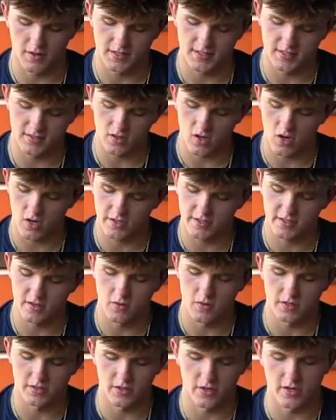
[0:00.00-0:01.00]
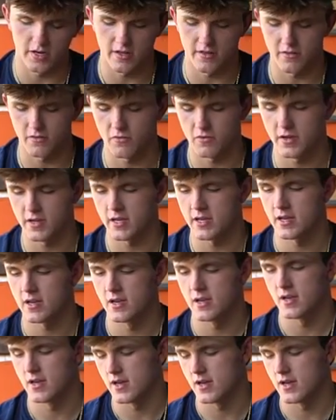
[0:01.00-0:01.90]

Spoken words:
This is also a 33.